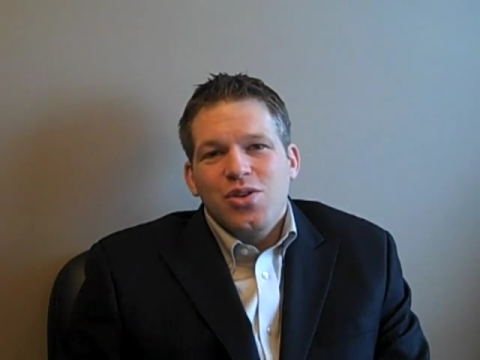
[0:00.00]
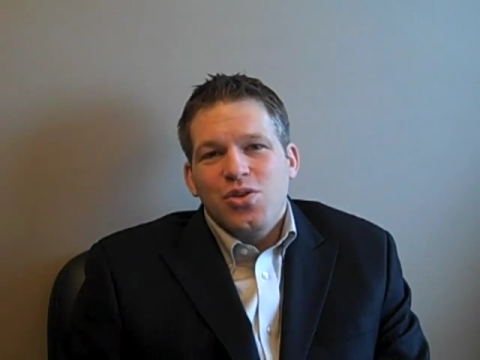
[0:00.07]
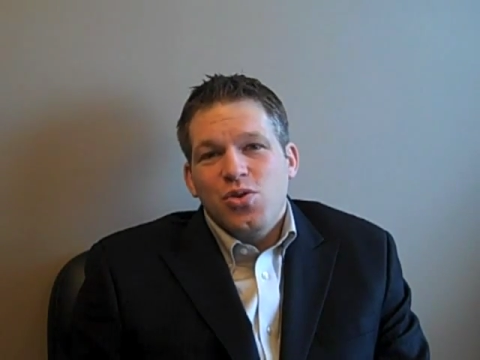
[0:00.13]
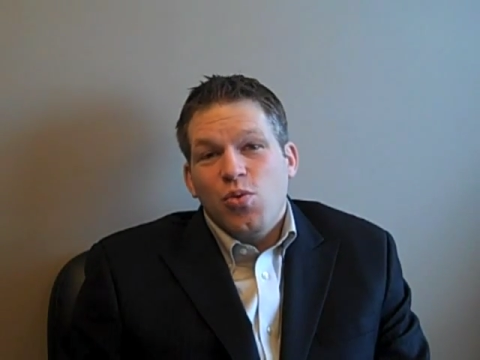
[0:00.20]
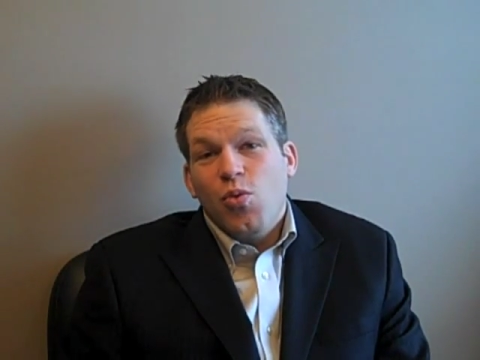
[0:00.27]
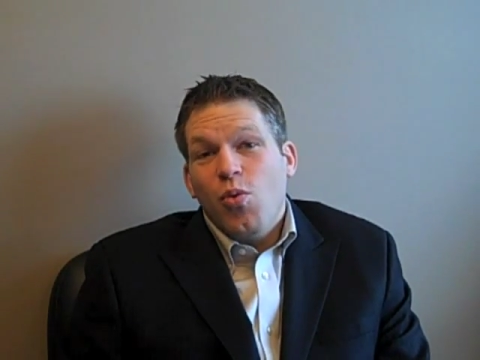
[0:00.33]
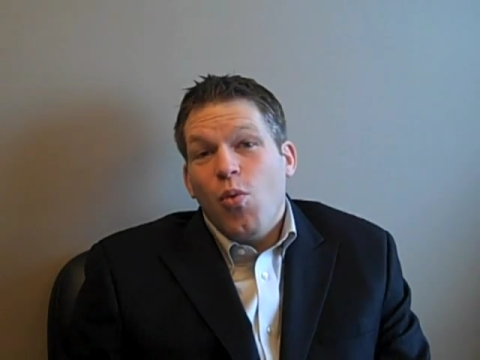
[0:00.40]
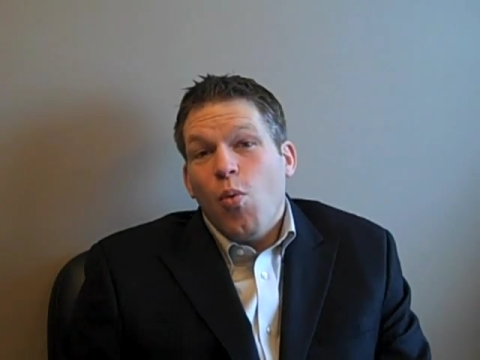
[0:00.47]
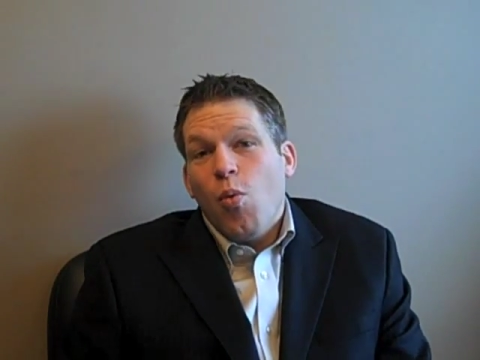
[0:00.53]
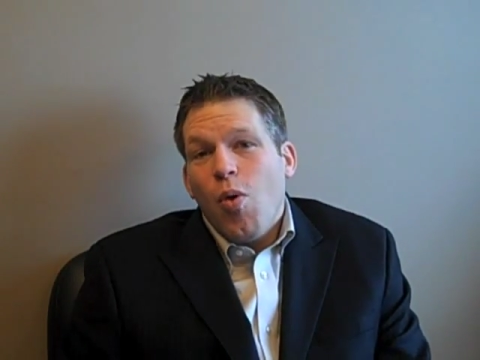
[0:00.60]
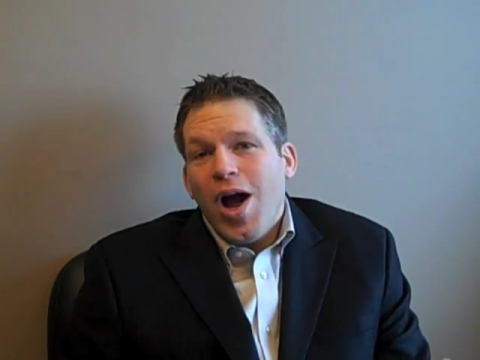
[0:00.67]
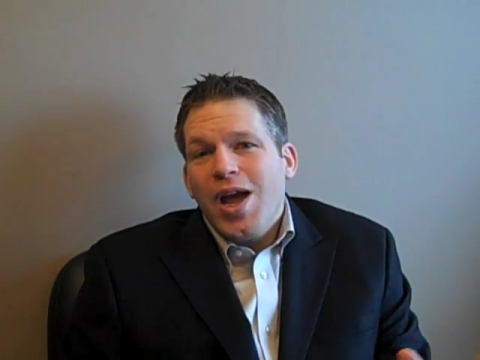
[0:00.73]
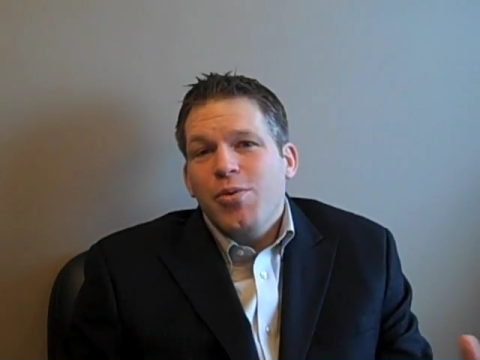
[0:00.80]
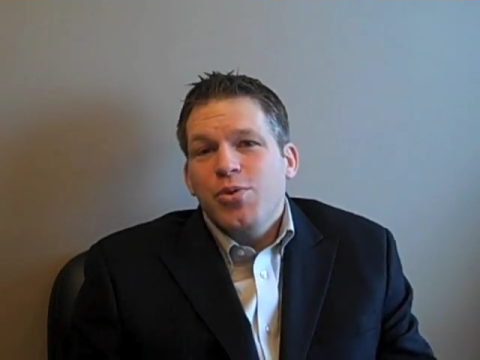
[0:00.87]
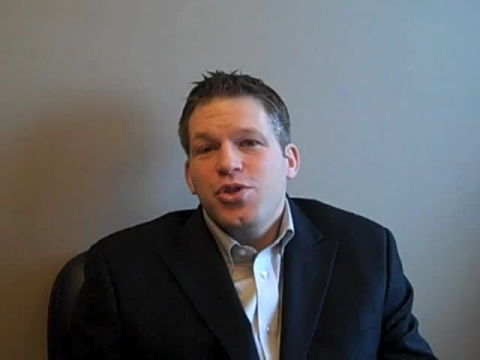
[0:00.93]
So
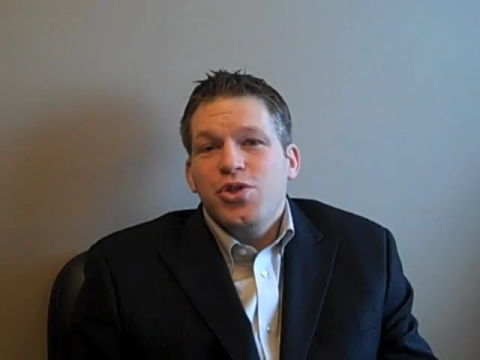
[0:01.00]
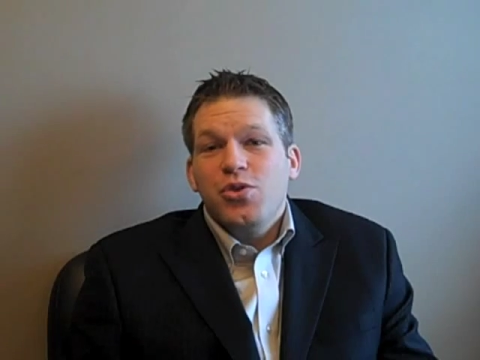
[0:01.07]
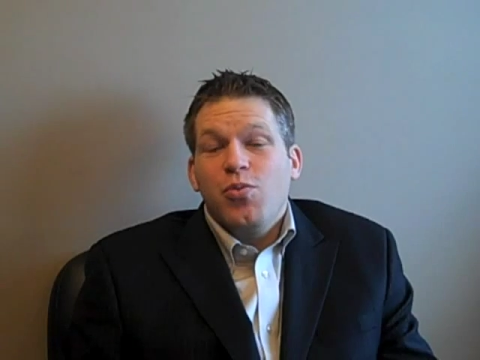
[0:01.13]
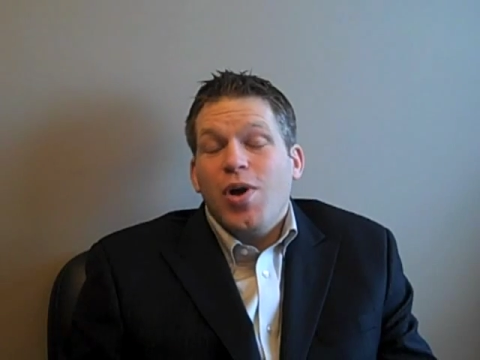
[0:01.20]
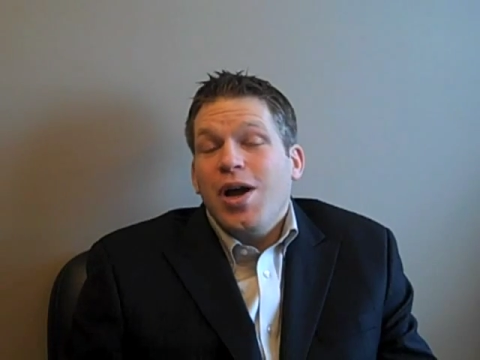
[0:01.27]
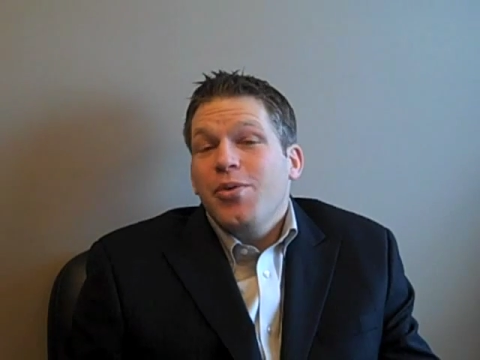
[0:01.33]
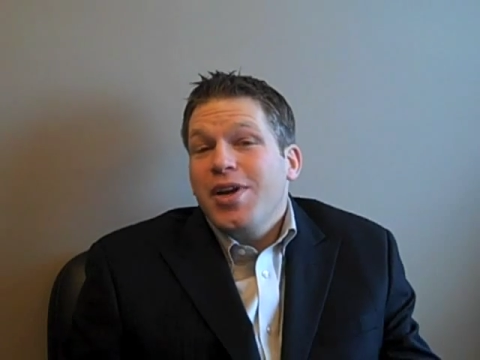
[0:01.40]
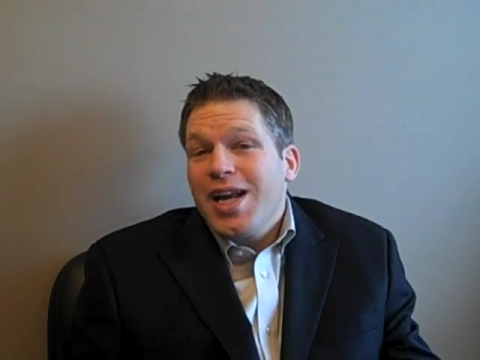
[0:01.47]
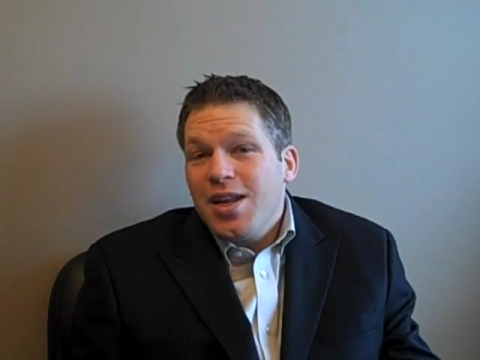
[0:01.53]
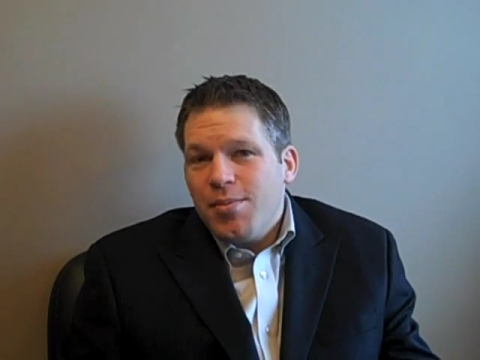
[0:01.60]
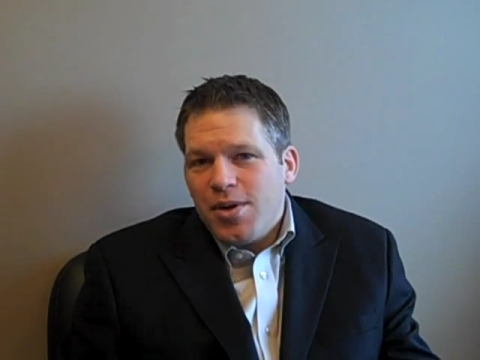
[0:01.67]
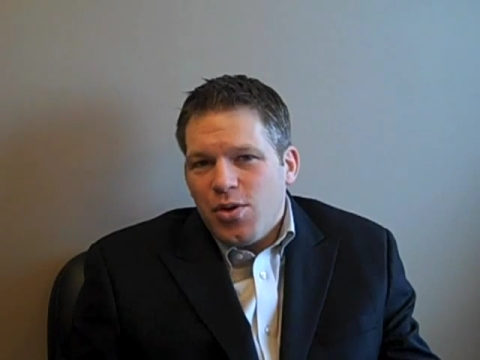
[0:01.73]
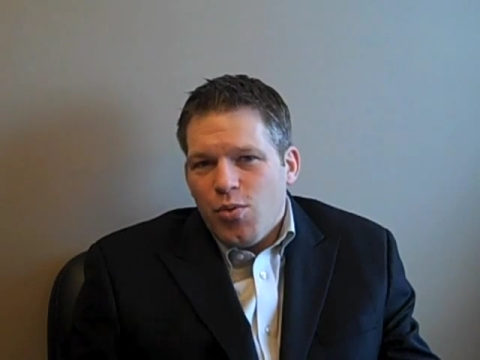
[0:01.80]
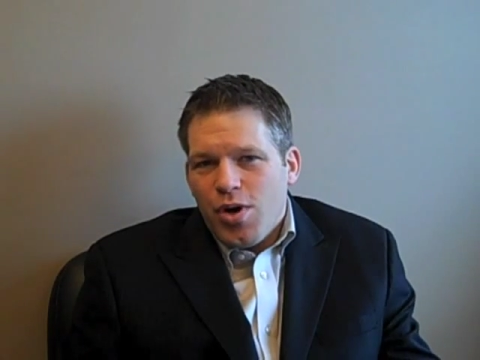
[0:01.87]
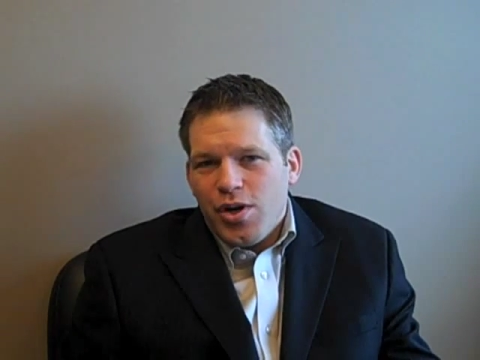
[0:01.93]
why would
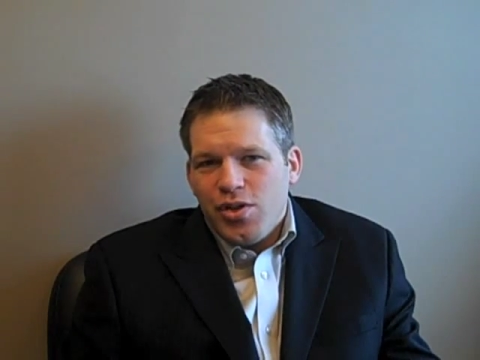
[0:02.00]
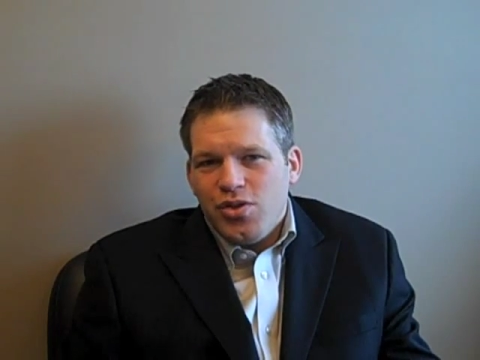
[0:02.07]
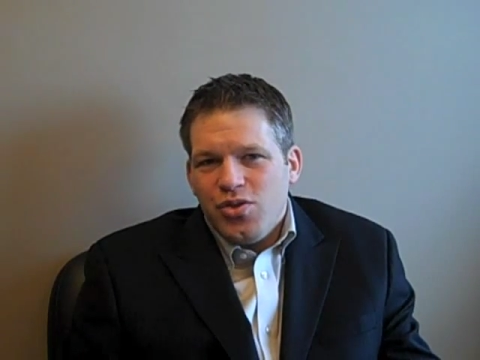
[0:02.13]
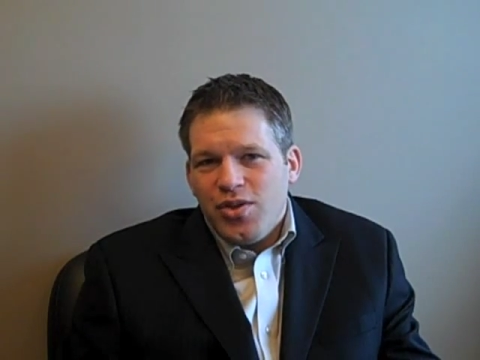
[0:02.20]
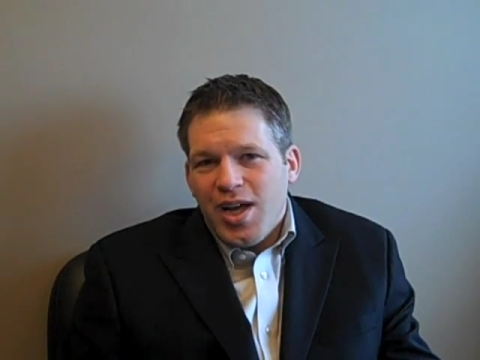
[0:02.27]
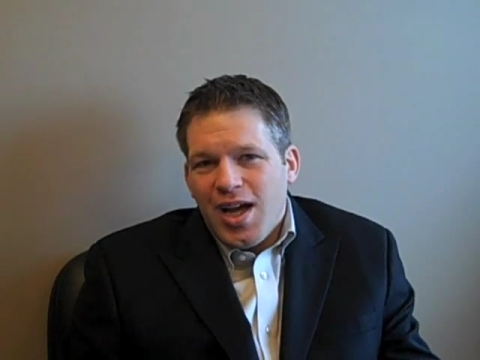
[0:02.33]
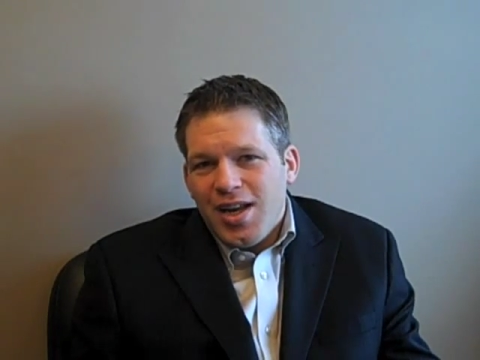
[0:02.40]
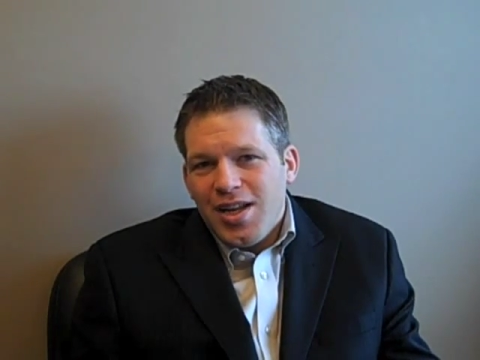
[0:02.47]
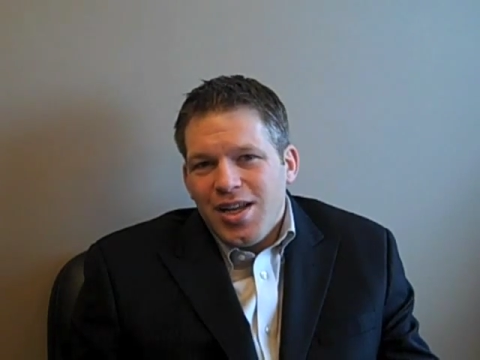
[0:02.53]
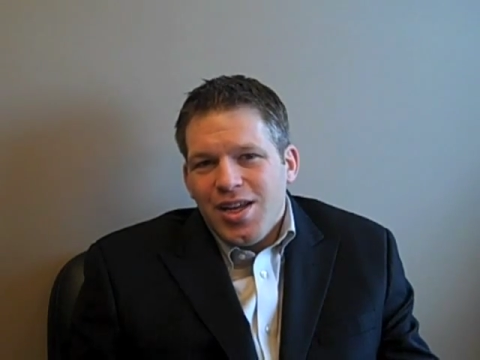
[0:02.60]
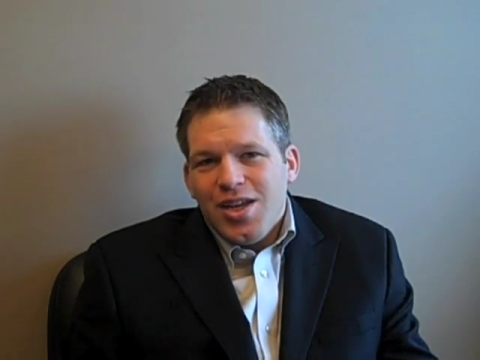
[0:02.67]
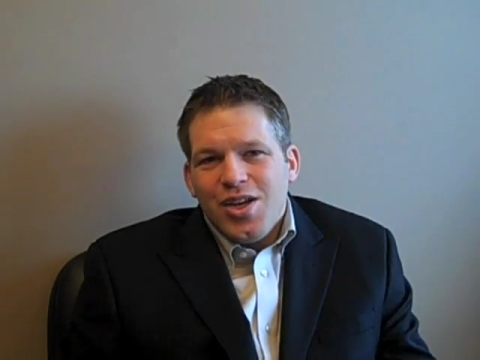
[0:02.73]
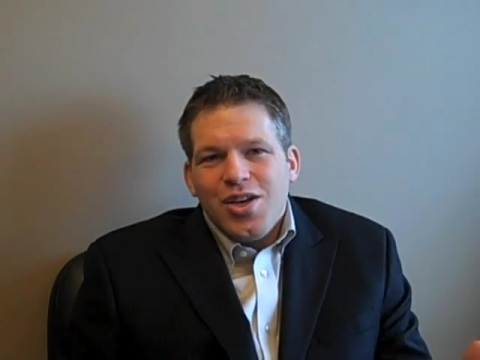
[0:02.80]
anybody want to do that?